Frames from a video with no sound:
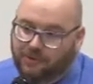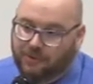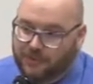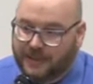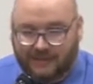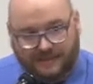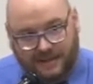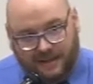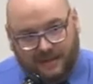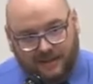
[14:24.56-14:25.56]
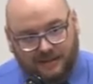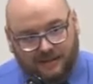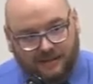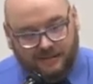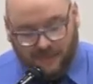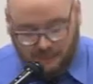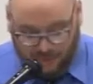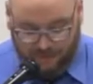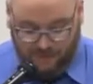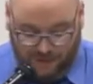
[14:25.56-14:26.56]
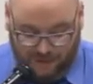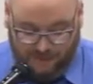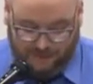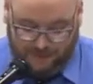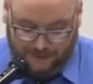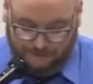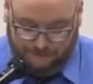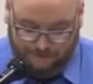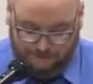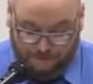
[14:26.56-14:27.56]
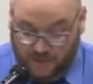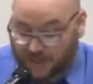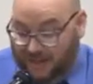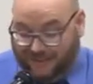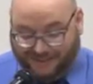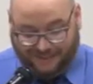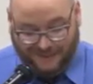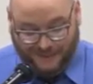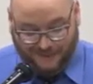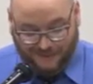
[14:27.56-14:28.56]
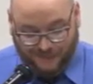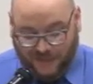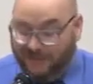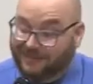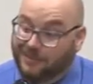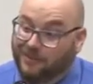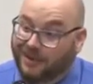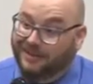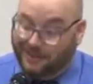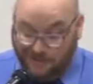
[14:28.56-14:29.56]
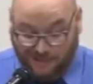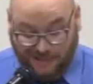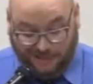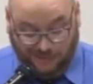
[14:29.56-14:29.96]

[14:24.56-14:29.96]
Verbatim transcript: you about the day that my mother left? I guess in some ways I don't need